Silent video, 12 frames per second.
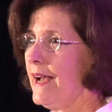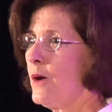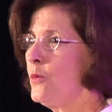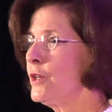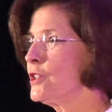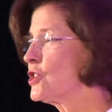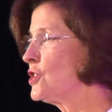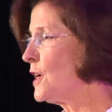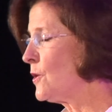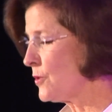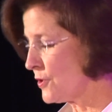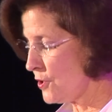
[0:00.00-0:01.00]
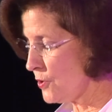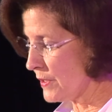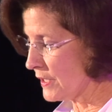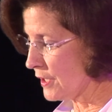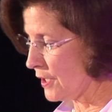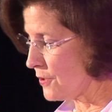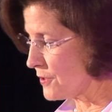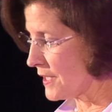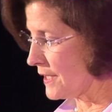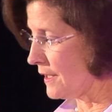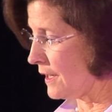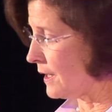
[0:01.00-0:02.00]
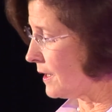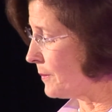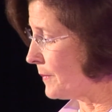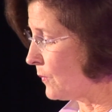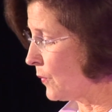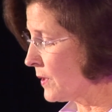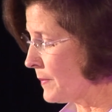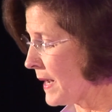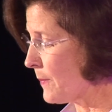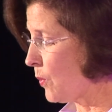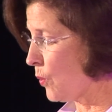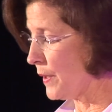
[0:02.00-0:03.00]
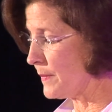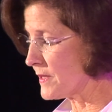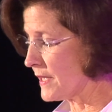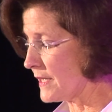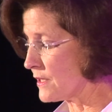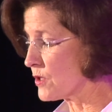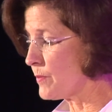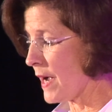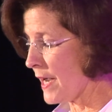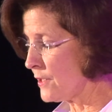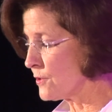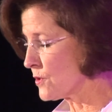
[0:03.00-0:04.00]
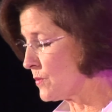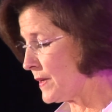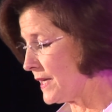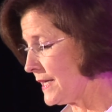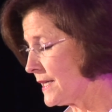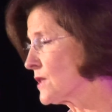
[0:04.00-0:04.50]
I want to share with you in closing one of my poems that inspires me.